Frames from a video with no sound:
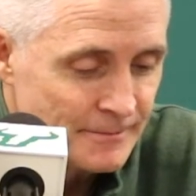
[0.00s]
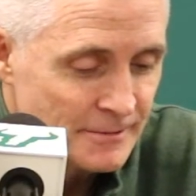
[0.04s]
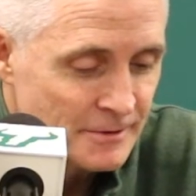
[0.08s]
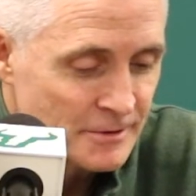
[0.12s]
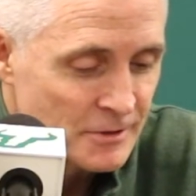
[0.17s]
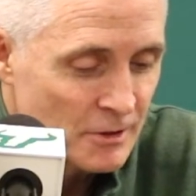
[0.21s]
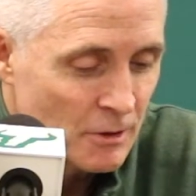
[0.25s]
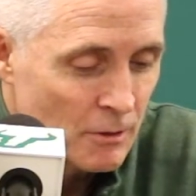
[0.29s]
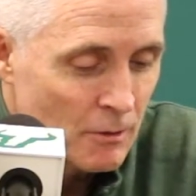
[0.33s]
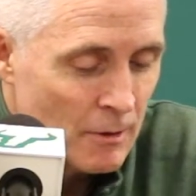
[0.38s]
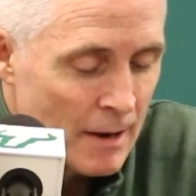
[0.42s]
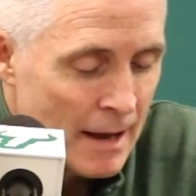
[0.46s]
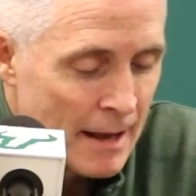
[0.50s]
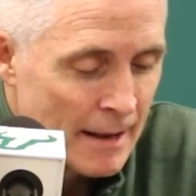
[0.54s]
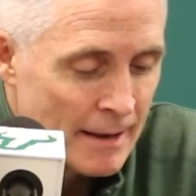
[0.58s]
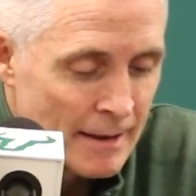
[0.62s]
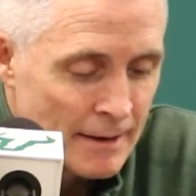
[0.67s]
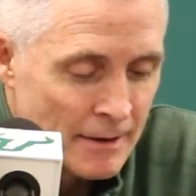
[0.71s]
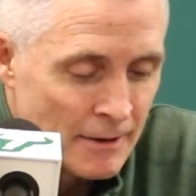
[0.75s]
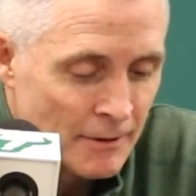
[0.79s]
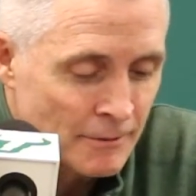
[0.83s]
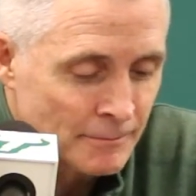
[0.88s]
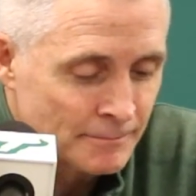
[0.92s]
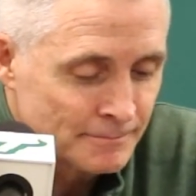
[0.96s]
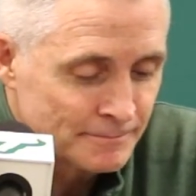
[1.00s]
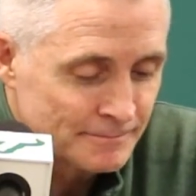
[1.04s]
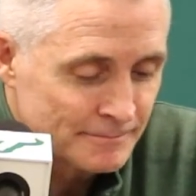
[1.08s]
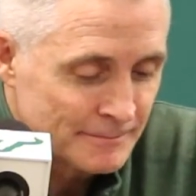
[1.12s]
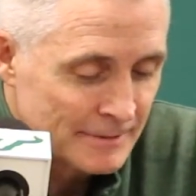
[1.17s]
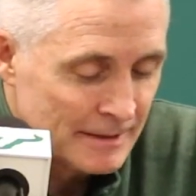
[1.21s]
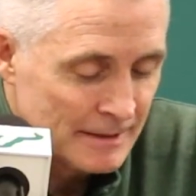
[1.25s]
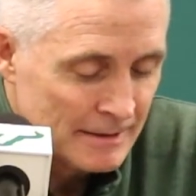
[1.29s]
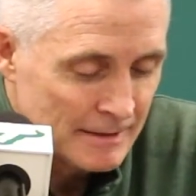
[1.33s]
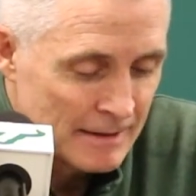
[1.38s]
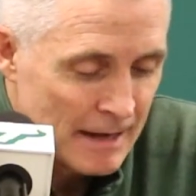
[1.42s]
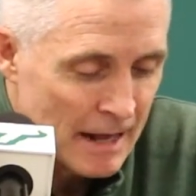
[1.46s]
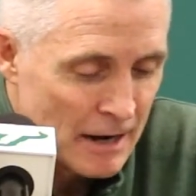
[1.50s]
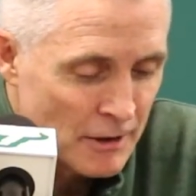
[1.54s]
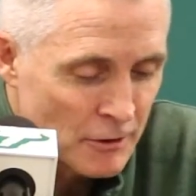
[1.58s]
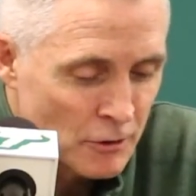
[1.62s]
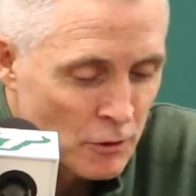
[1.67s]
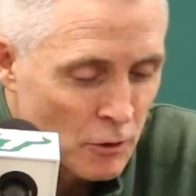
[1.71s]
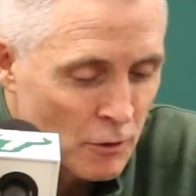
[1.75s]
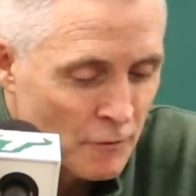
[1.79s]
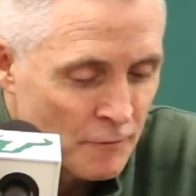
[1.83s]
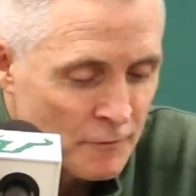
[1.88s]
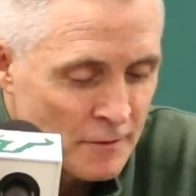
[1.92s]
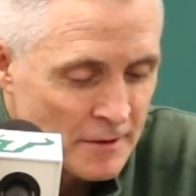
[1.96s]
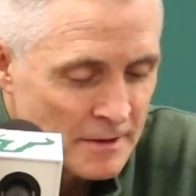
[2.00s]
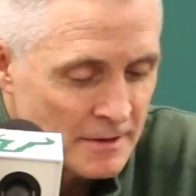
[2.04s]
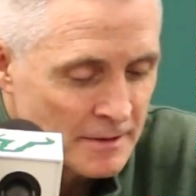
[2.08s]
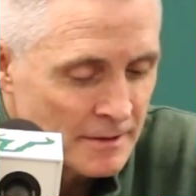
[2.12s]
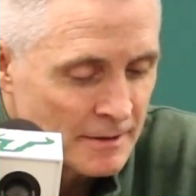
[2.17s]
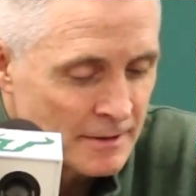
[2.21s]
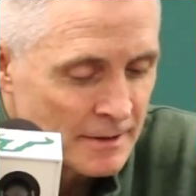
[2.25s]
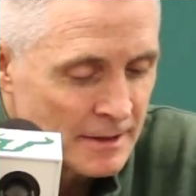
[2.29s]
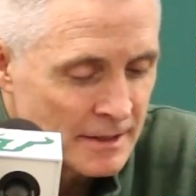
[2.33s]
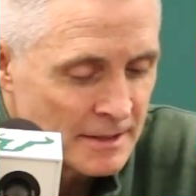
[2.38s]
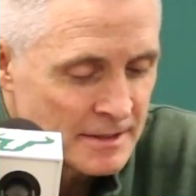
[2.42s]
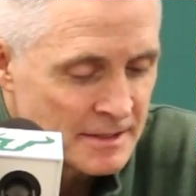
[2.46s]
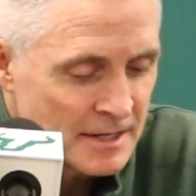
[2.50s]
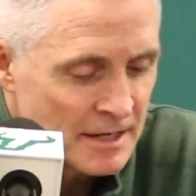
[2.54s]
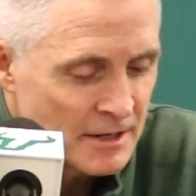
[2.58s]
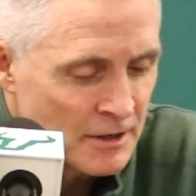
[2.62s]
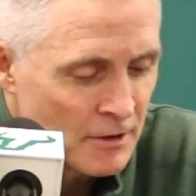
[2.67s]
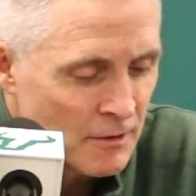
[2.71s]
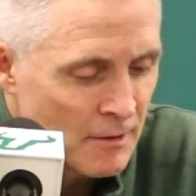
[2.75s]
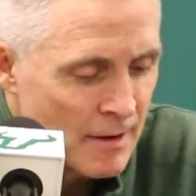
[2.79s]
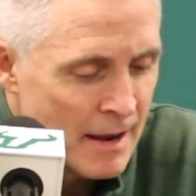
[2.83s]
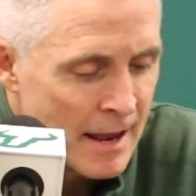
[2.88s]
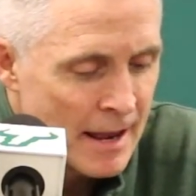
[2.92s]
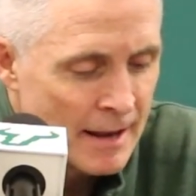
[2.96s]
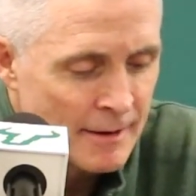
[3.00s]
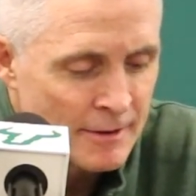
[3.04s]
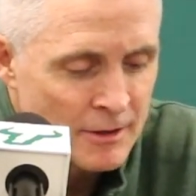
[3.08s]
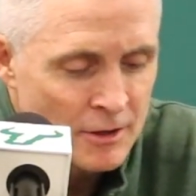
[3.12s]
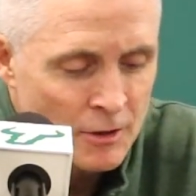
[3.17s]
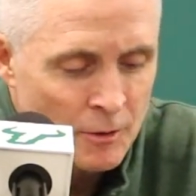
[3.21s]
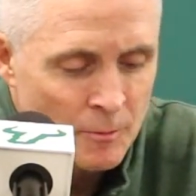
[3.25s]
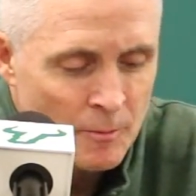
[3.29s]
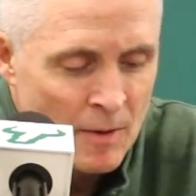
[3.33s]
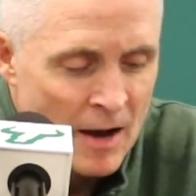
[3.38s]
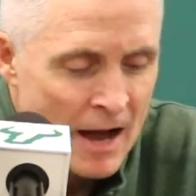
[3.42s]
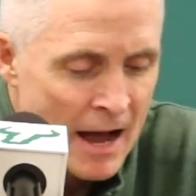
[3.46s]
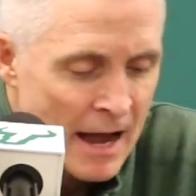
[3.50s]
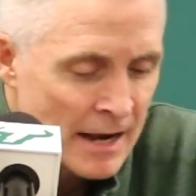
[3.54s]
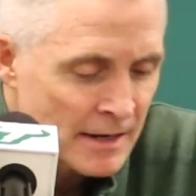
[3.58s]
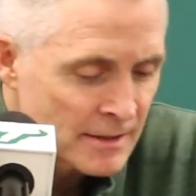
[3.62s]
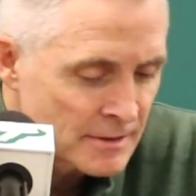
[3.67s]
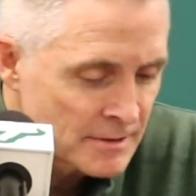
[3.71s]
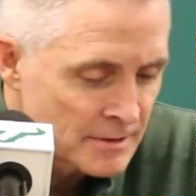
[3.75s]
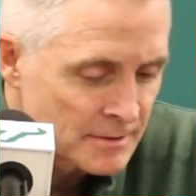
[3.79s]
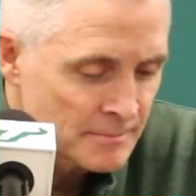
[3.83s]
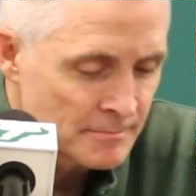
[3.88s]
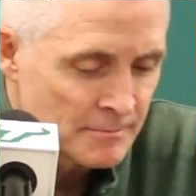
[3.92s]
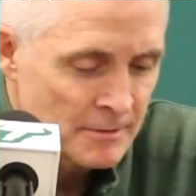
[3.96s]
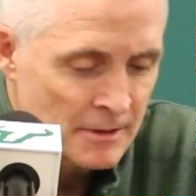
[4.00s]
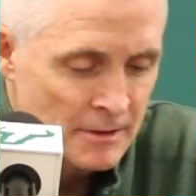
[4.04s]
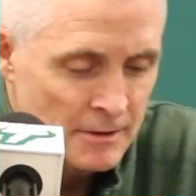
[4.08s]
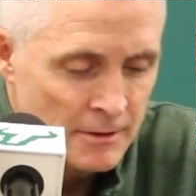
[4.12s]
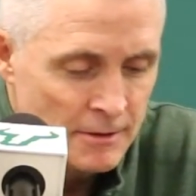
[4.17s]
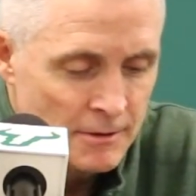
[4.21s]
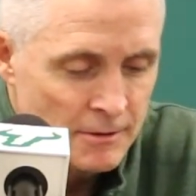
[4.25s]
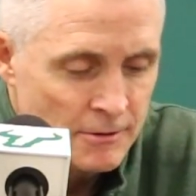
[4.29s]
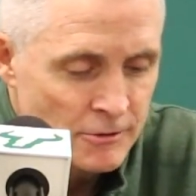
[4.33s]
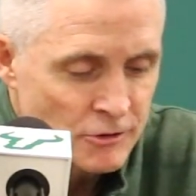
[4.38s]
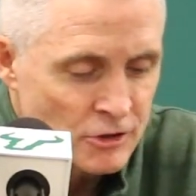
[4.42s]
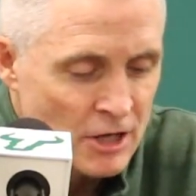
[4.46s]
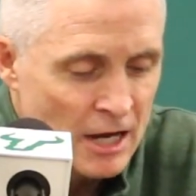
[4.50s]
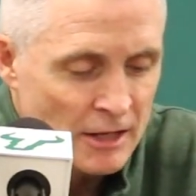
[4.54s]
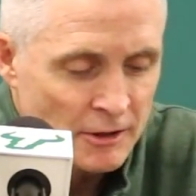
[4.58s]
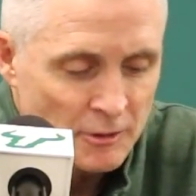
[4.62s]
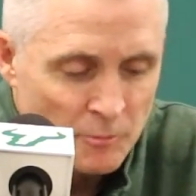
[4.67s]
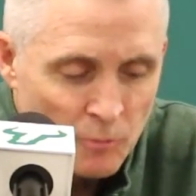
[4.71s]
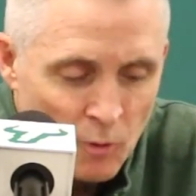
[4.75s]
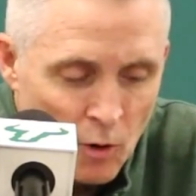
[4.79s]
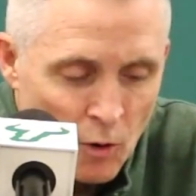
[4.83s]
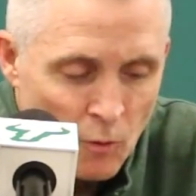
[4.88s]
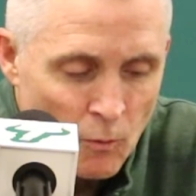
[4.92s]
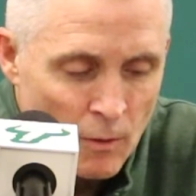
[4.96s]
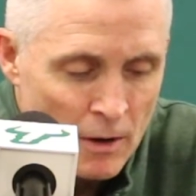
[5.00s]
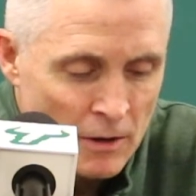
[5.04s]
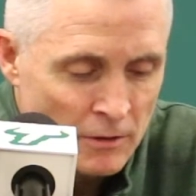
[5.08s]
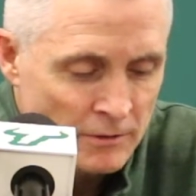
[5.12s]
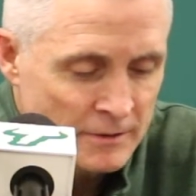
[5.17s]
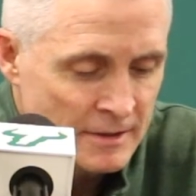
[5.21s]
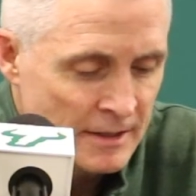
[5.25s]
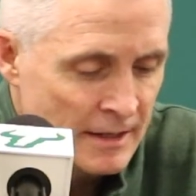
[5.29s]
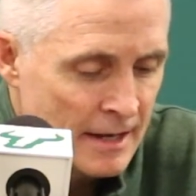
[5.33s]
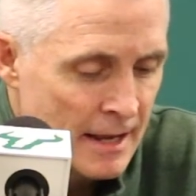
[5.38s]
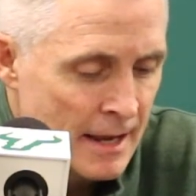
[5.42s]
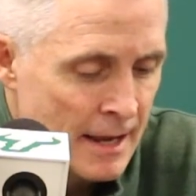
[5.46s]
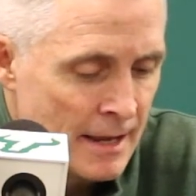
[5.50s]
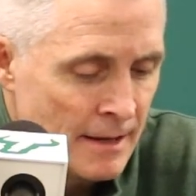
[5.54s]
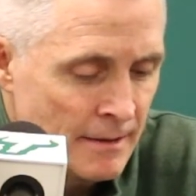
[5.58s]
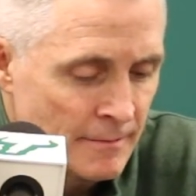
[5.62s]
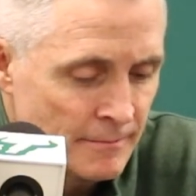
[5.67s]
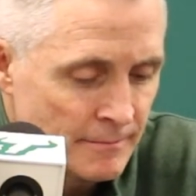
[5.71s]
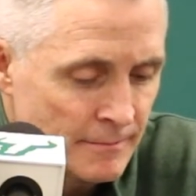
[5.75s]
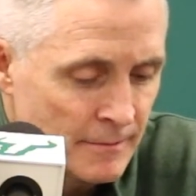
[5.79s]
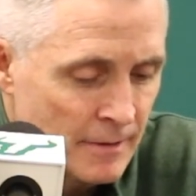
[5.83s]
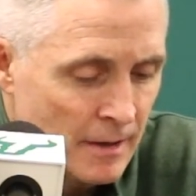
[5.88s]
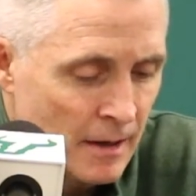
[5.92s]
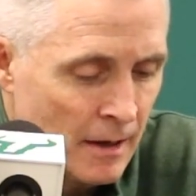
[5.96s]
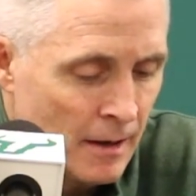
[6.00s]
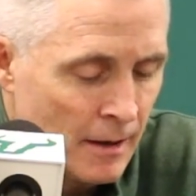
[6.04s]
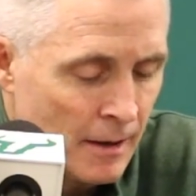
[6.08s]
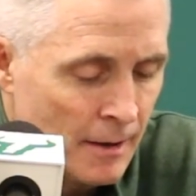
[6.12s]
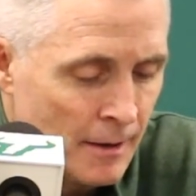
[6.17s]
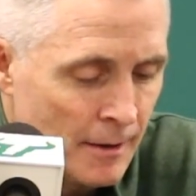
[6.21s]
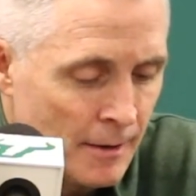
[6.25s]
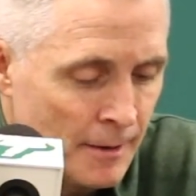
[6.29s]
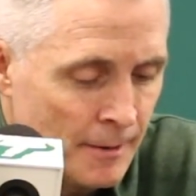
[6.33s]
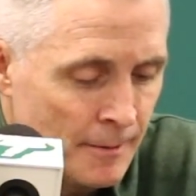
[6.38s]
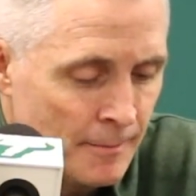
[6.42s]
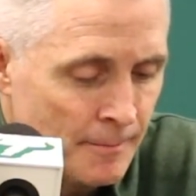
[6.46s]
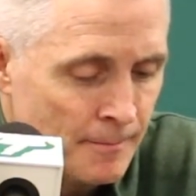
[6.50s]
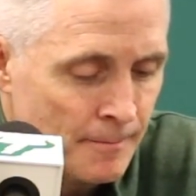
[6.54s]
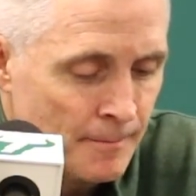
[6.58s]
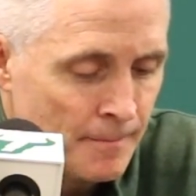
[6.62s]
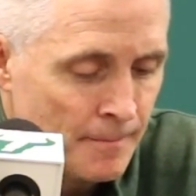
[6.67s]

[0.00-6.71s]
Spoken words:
so I don't know if it's in their head. You know, Boggs shot the ball well today. I